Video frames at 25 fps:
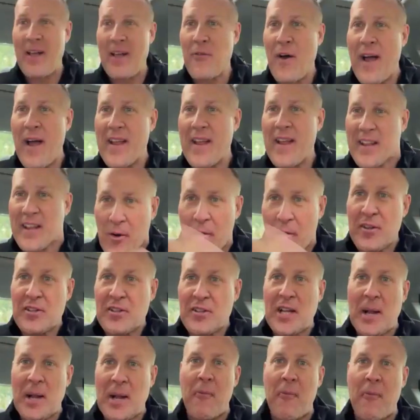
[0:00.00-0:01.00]
I thought, you know,
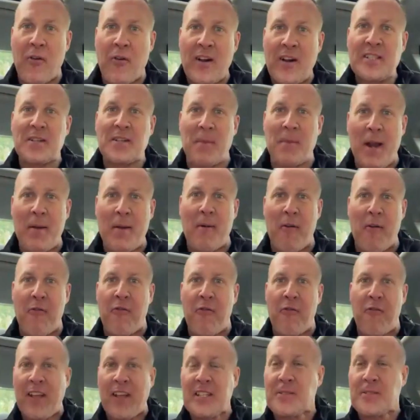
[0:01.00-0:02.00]
there's a couple friends of mine on
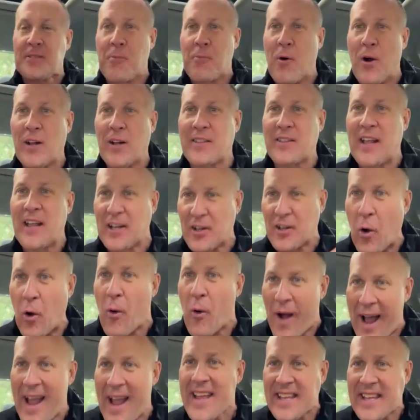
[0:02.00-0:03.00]
my Facebook that
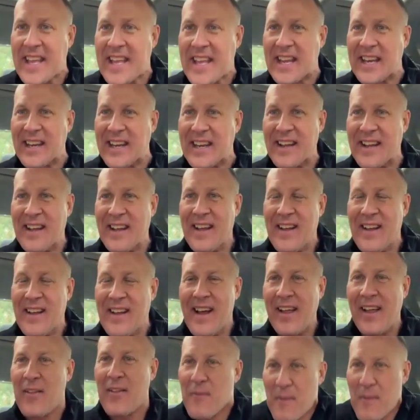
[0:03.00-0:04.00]
go hiking.
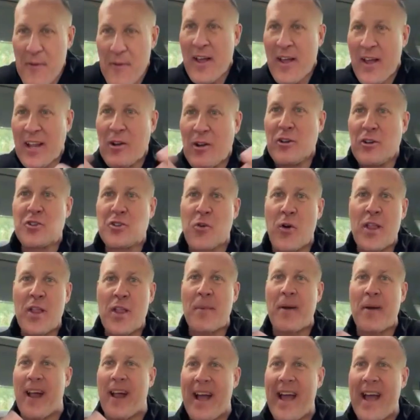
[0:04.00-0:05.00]
I thought maybe I can go
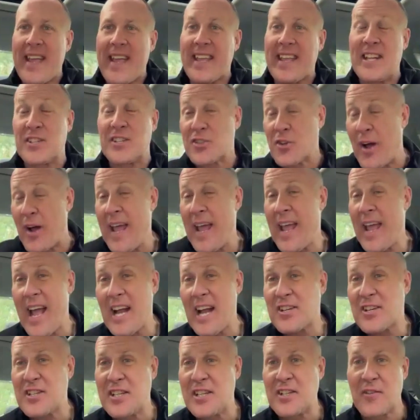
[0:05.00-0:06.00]
join them on a hiking. So
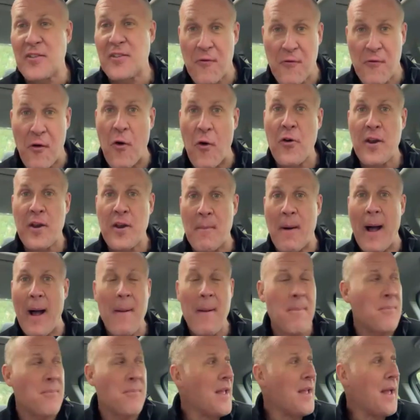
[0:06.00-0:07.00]
I actually phoned them
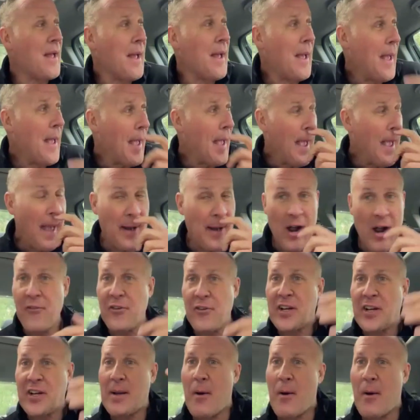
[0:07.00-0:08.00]
up and
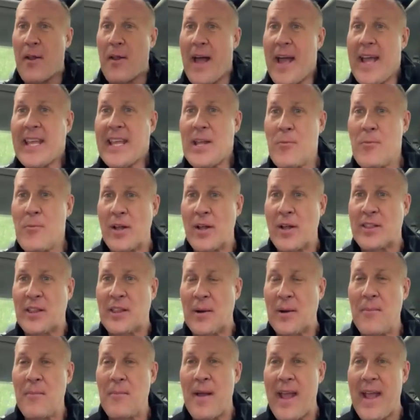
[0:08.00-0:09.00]
offered to come out hiking with
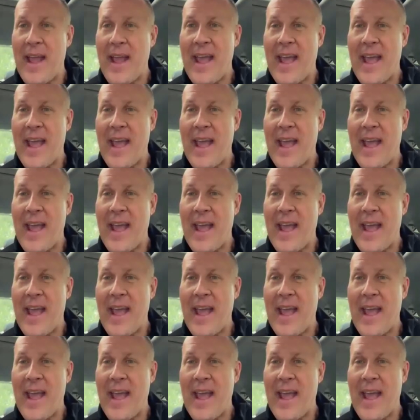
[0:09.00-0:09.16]
them.